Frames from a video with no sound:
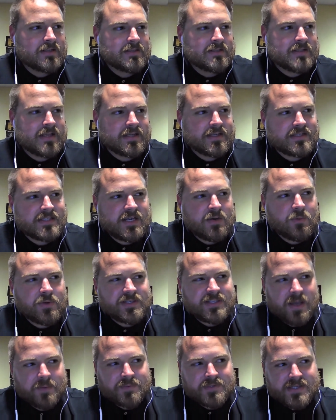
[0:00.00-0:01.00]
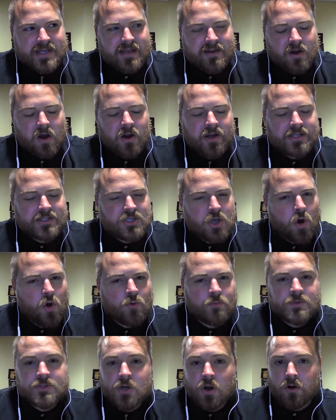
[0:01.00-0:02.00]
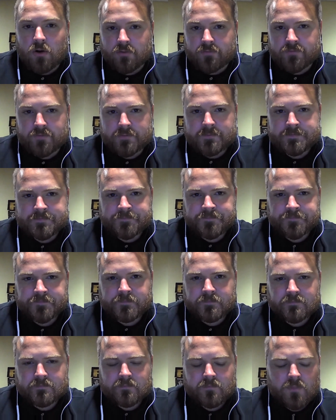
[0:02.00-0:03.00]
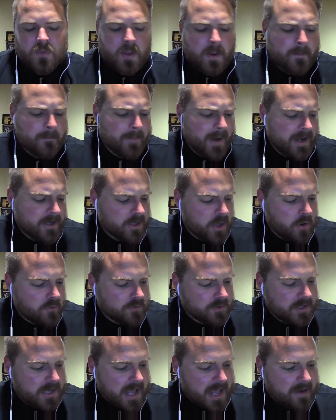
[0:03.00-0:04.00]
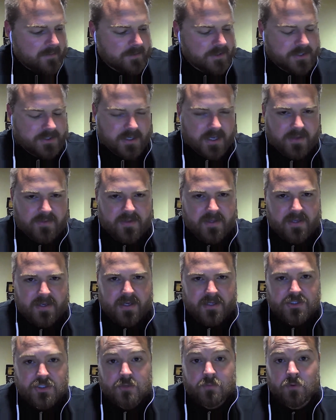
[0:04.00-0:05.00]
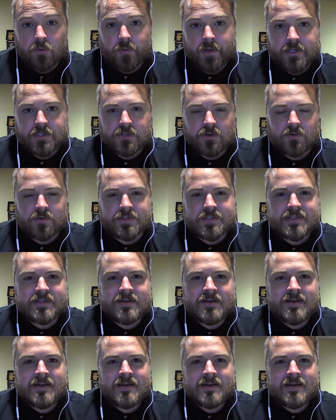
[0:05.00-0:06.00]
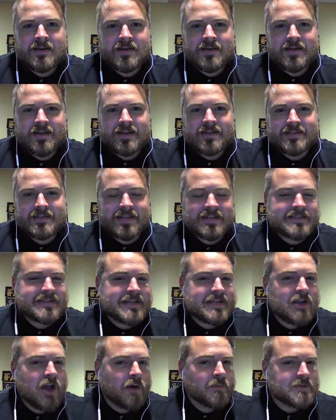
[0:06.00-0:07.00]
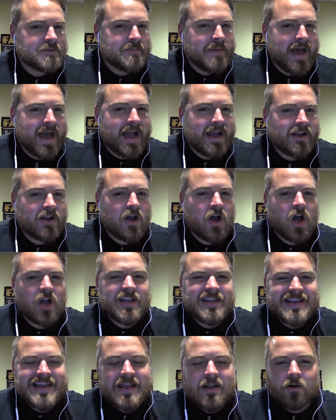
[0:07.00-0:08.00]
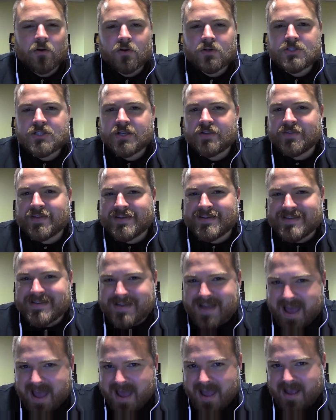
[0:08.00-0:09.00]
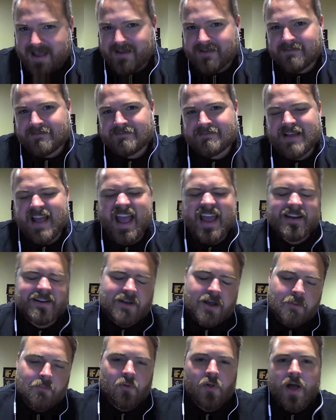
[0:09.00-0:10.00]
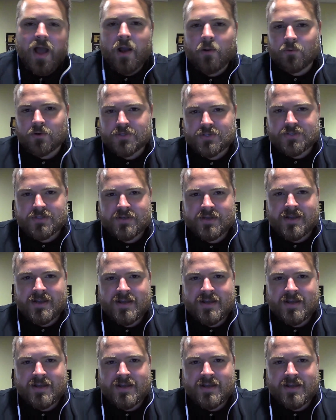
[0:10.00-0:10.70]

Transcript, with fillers: Tennessee was upset on its home turf by Notre Dame in the in the uh, Super Regionals. Tennessee comes back a year to the day and a couple hours